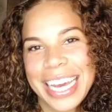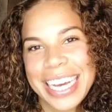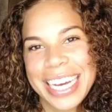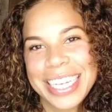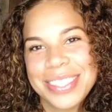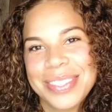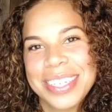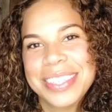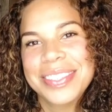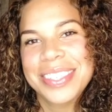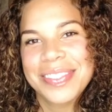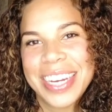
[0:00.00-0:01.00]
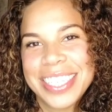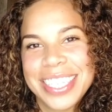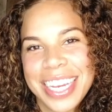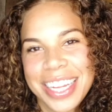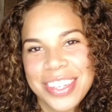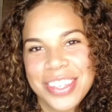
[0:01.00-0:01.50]
Hey guys, welcome to my
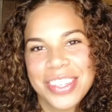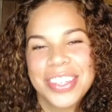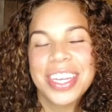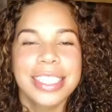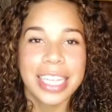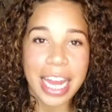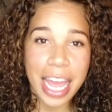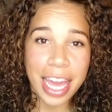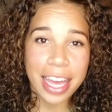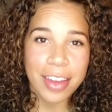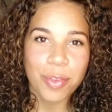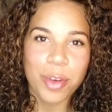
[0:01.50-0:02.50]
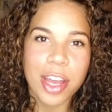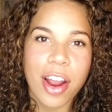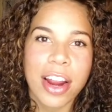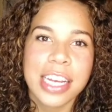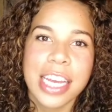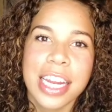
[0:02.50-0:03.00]
channel. Today we
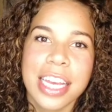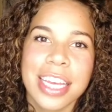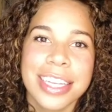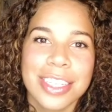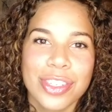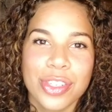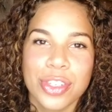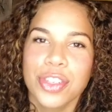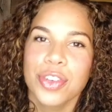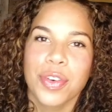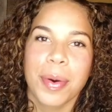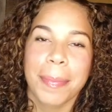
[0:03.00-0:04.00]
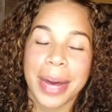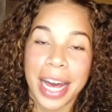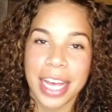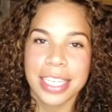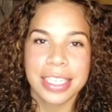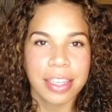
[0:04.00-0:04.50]
are getting into
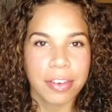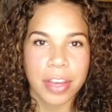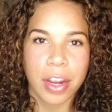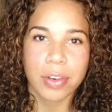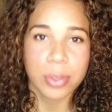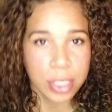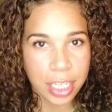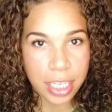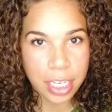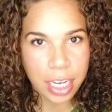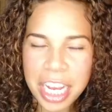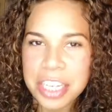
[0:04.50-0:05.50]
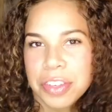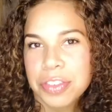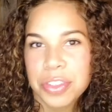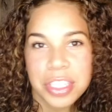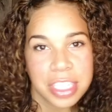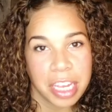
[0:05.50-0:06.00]
my self-care routine. I don't
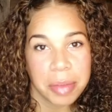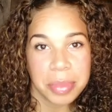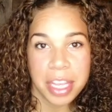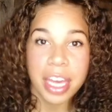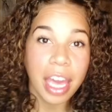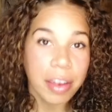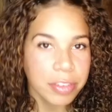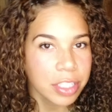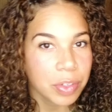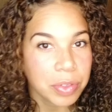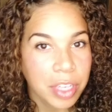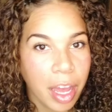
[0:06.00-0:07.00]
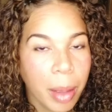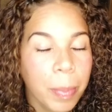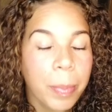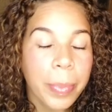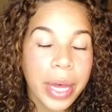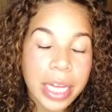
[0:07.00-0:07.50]
do the same thing every single
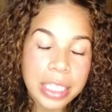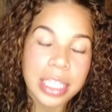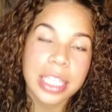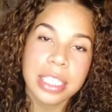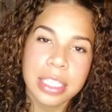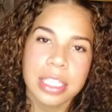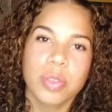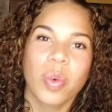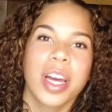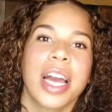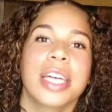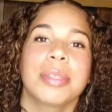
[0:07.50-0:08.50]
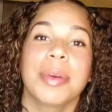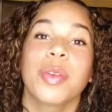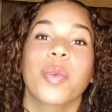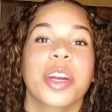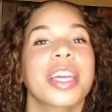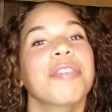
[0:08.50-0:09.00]
time, but this is what has
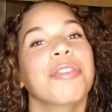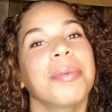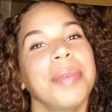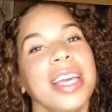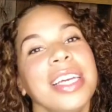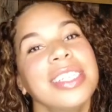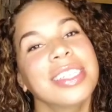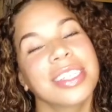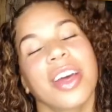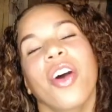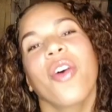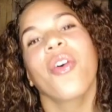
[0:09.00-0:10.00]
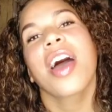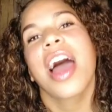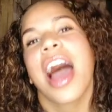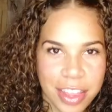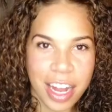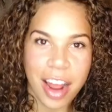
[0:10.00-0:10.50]
been working for me. So I
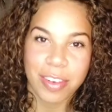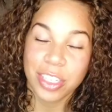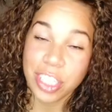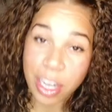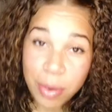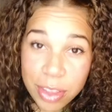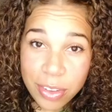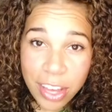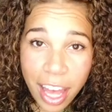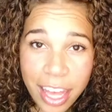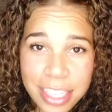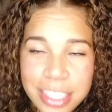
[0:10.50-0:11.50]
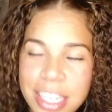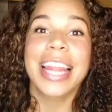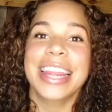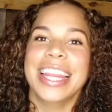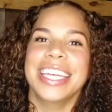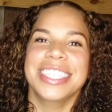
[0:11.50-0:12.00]
thought that I would share with you guys.
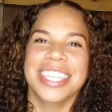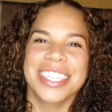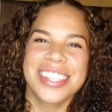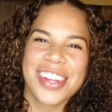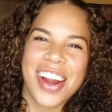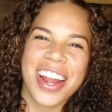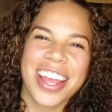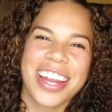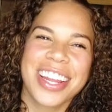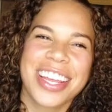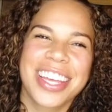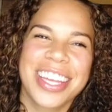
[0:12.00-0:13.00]
Let's get started.